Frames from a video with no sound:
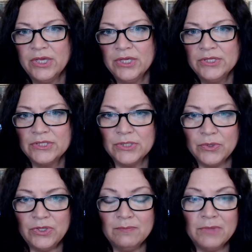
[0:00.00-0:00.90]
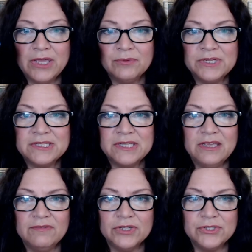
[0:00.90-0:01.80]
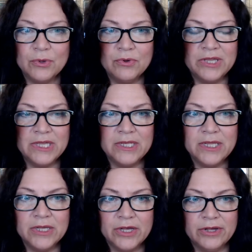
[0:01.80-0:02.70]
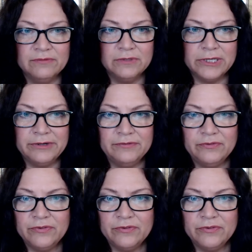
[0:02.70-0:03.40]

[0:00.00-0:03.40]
So you may receive a token of love